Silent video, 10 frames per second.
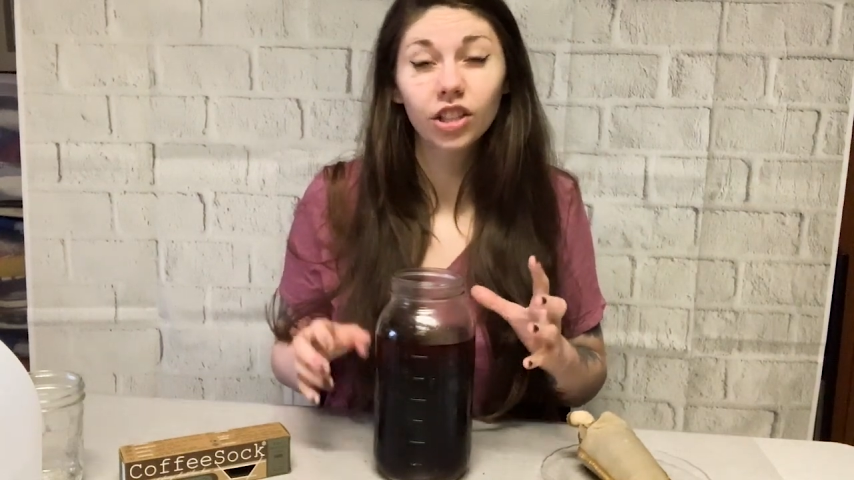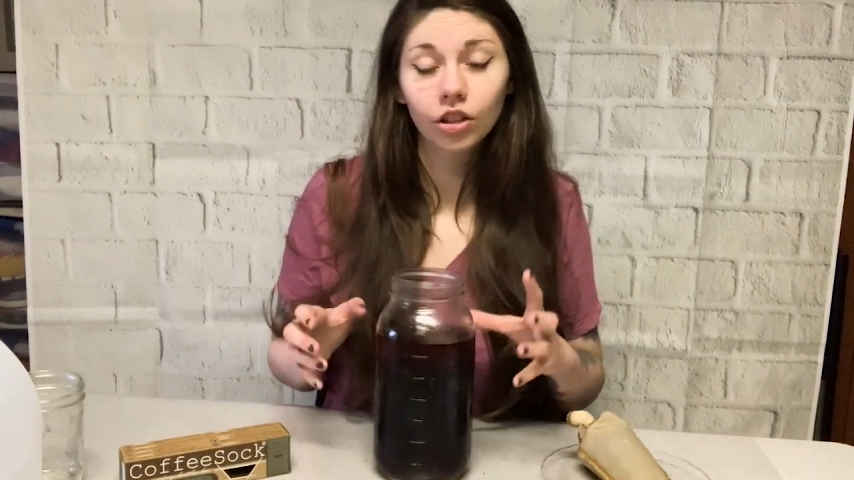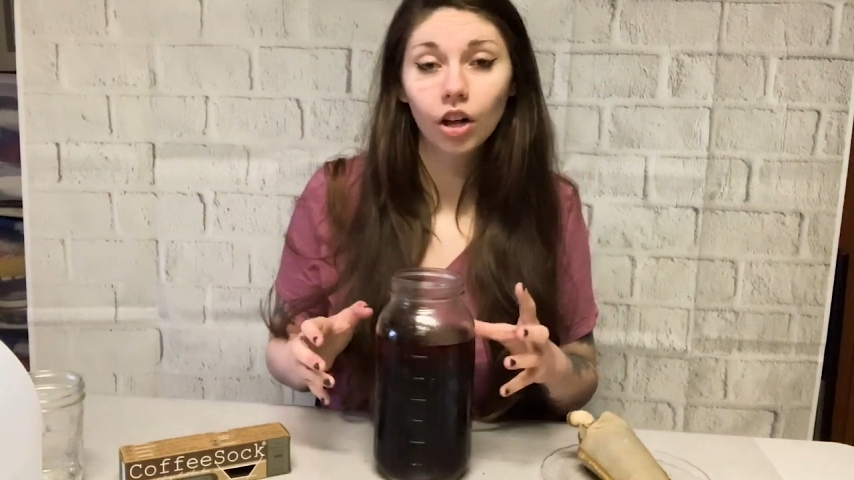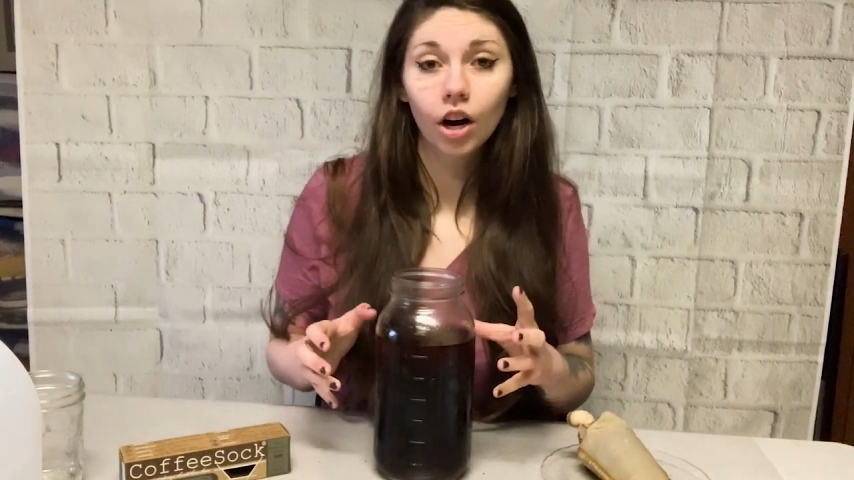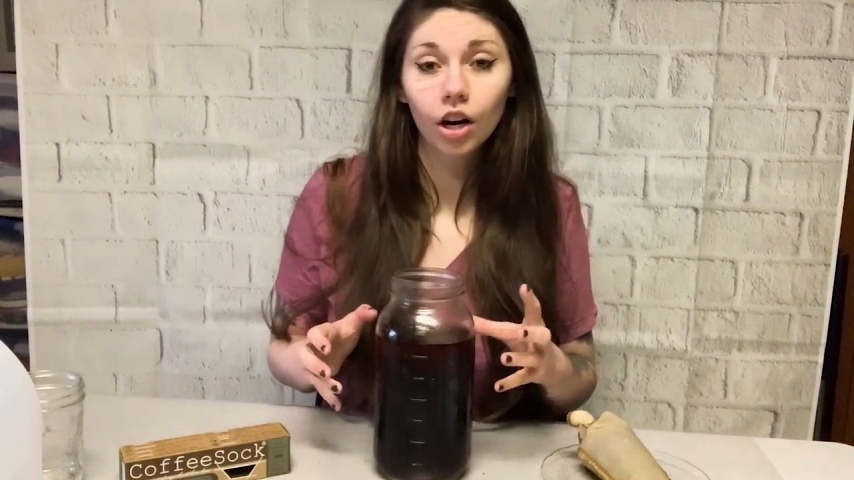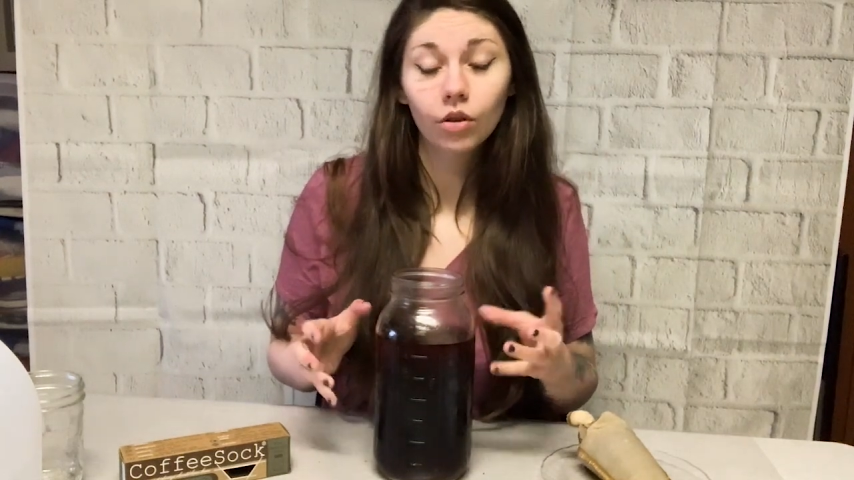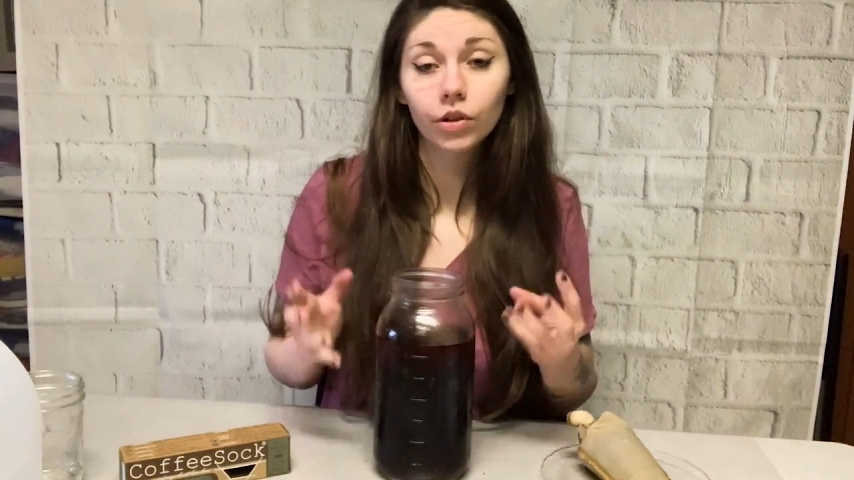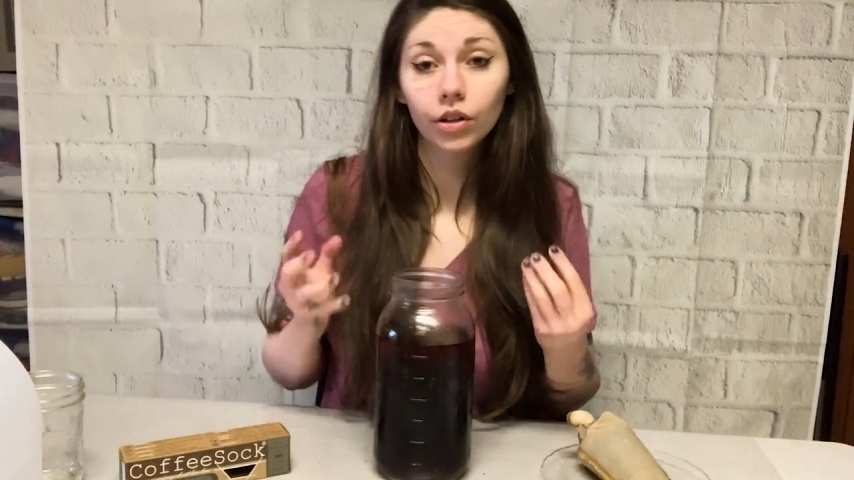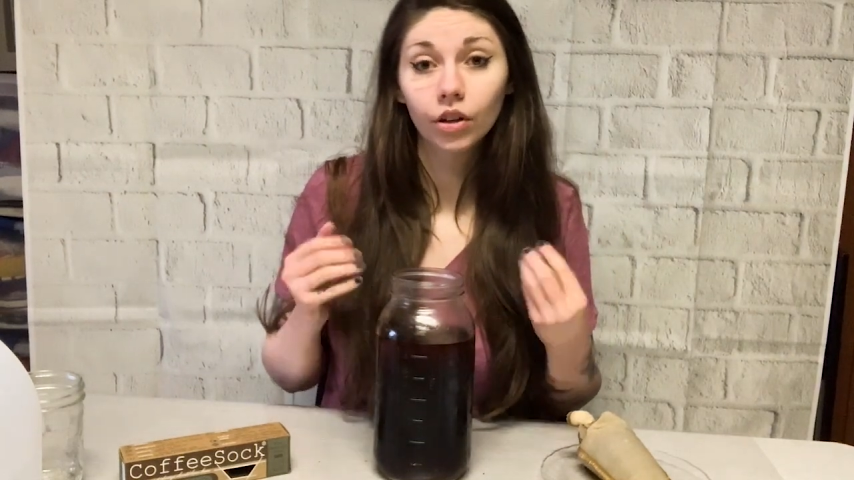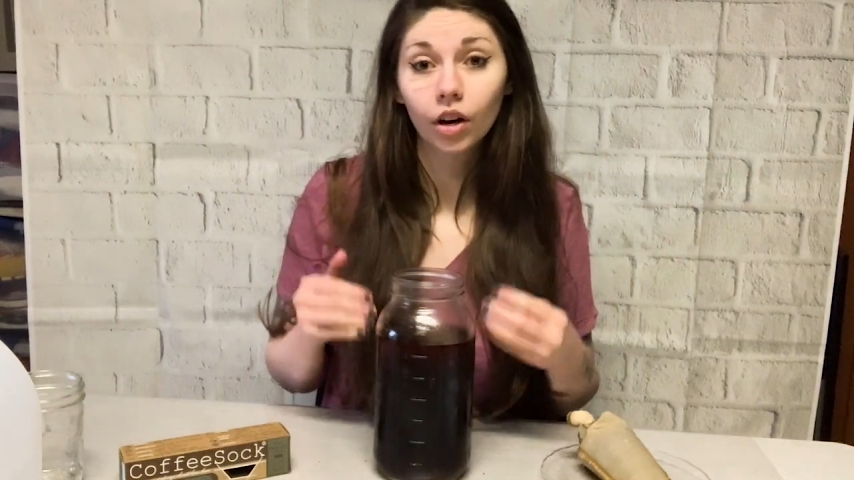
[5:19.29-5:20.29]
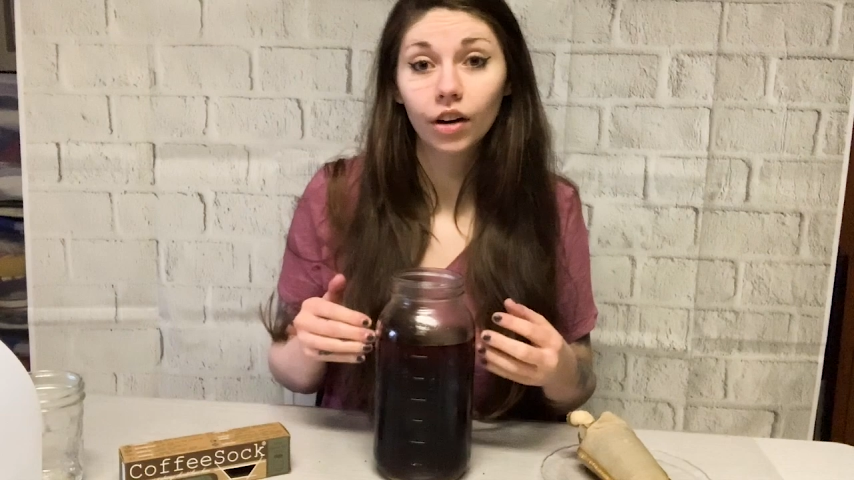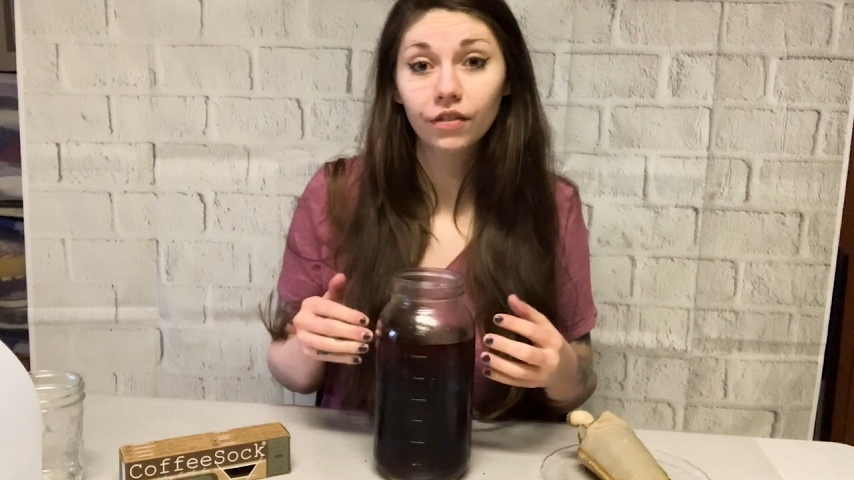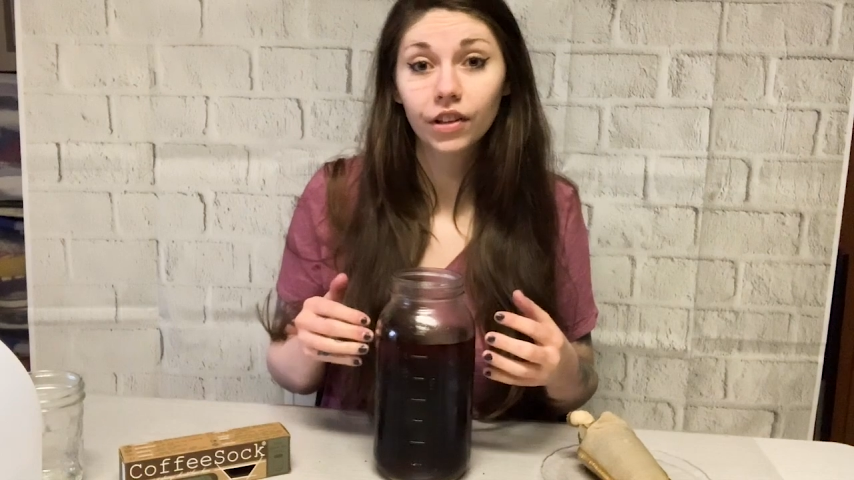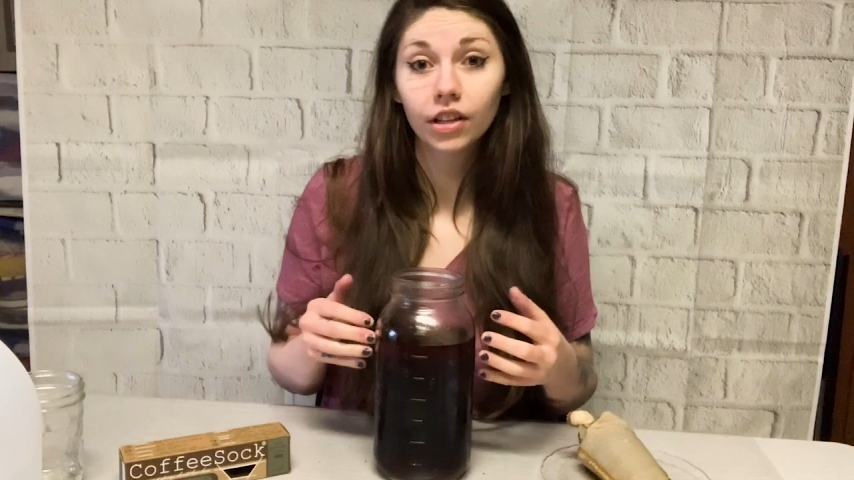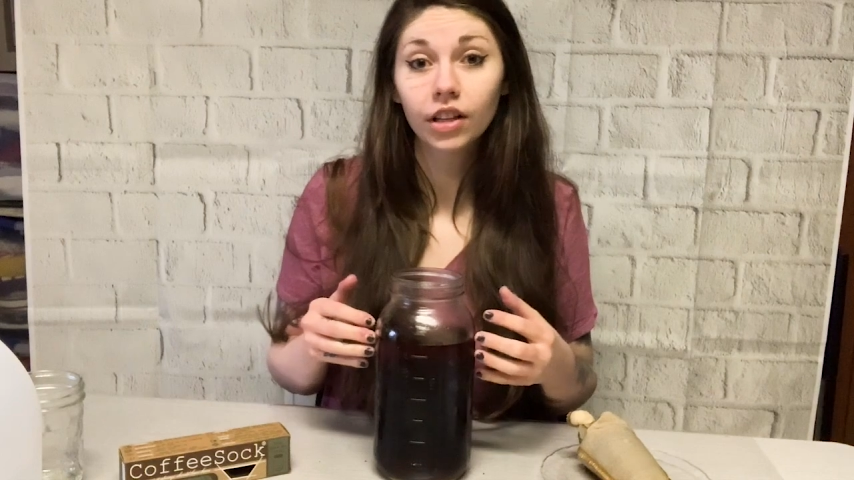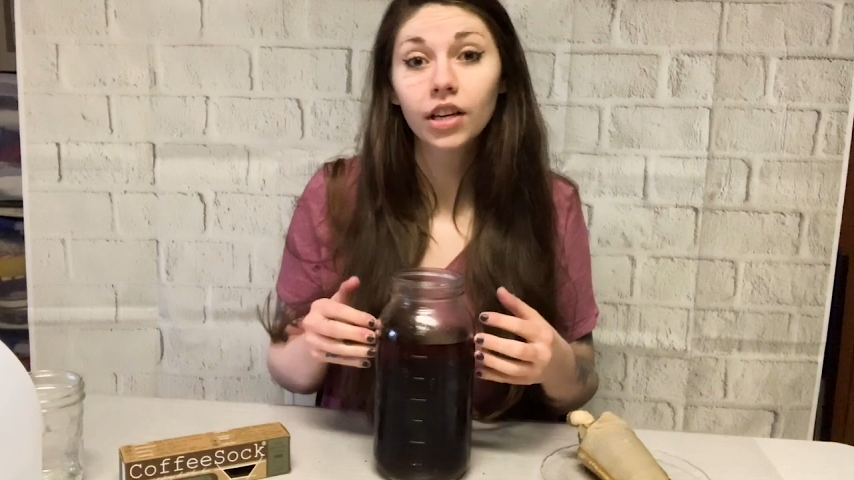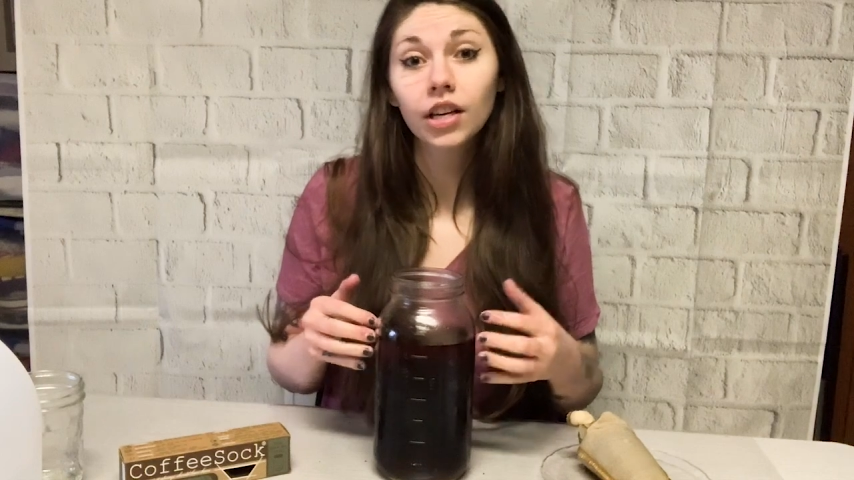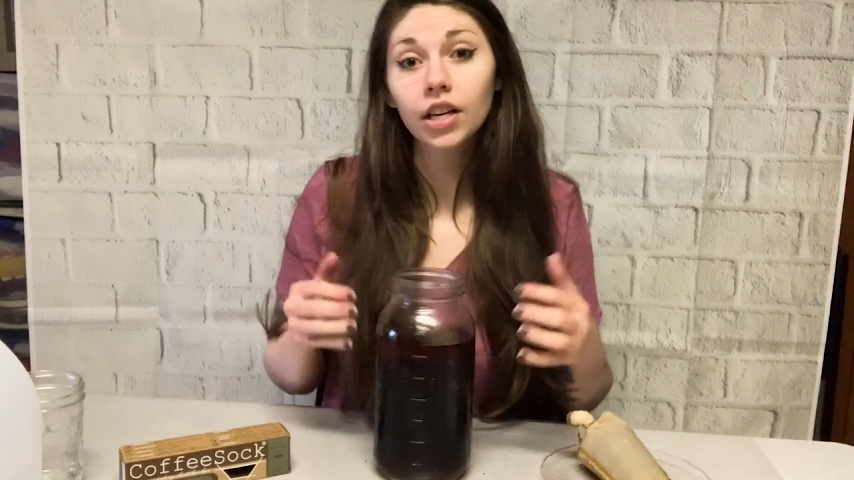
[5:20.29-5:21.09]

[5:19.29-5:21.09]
clog when the coffee